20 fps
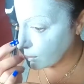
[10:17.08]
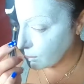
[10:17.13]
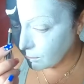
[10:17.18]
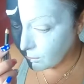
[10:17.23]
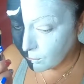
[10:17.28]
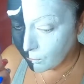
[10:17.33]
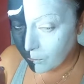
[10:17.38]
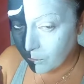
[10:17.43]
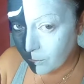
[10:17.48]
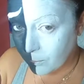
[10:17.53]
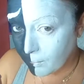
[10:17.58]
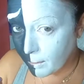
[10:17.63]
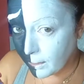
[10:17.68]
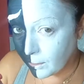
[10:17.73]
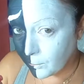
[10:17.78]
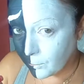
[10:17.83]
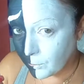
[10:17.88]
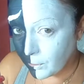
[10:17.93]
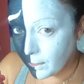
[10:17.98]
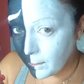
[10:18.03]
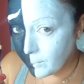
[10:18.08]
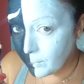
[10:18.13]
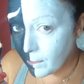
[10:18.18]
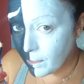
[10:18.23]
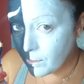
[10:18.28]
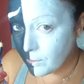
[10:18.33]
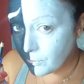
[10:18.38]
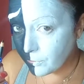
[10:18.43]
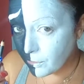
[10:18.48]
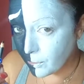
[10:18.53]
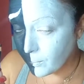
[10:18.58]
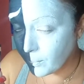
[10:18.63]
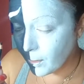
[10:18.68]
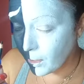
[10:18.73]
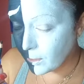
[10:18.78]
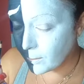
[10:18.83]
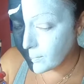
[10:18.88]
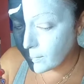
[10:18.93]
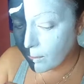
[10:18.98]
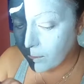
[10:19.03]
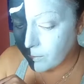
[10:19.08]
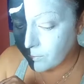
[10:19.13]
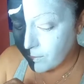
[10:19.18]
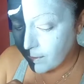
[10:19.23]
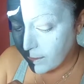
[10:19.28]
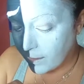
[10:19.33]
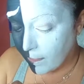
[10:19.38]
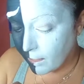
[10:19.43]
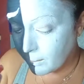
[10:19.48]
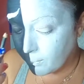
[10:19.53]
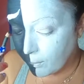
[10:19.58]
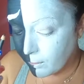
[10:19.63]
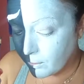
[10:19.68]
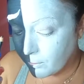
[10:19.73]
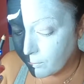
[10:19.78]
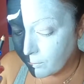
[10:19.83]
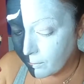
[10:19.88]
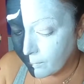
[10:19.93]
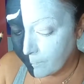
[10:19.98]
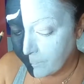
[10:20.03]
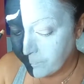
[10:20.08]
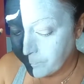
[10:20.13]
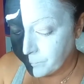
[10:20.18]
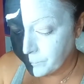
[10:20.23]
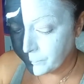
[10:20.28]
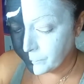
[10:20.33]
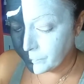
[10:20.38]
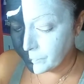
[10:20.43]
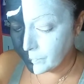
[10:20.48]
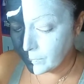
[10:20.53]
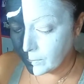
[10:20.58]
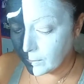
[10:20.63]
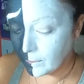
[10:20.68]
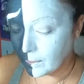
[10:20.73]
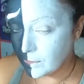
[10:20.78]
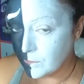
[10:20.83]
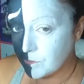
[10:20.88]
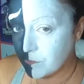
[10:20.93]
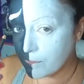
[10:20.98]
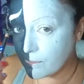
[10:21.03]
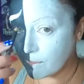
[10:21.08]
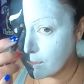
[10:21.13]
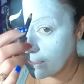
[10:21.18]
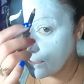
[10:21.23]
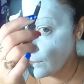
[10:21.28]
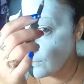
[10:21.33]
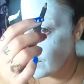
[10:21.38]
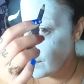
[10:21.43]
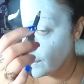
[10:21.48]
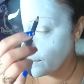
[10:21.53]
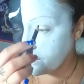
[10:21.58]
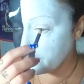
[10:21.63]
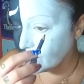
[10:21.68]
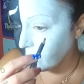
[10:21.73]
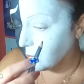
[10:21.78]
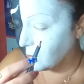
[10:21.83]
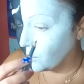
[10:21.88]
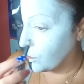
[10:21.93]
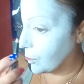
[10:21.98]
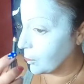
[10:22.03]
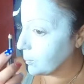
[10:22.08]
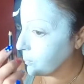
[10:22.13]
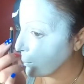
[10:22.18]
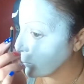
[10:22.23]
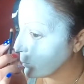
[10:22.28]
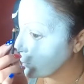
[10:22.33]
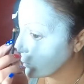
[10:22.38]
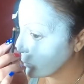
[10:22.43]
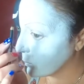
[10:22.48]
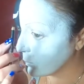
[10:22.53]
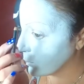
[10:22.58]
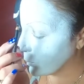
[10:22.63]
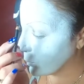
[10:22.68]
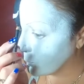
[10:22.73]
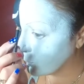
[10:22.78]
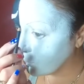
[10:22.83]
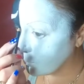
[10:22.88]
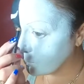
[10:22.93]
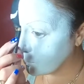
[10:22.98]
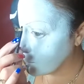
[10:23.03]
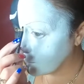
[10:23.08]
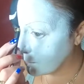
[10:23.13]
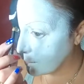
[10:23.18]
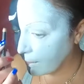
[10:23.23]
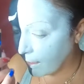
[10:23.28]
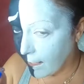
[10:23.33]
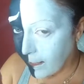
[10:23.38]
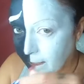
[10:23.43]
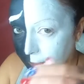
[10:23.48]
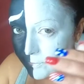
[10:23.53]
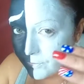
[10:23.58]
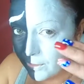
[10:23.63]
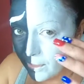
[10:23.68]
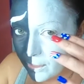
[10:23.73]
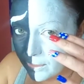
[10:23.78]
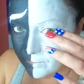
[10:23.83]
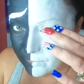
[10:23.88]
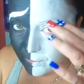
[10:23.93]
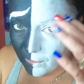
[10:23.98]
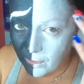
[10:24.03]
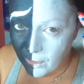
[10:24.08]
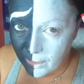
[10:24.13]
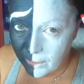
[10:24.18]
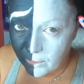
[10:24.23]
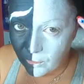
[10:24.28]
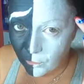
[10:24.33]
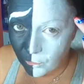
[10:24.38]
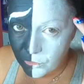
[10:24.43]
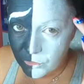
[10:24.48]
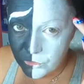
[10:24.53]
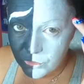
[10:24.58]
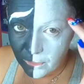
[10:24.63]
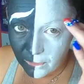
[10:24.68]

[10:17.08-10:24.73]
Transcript: use my own eyebrow for the bottom of that eyebrow and just kind of accent up. So I have kind of a high arch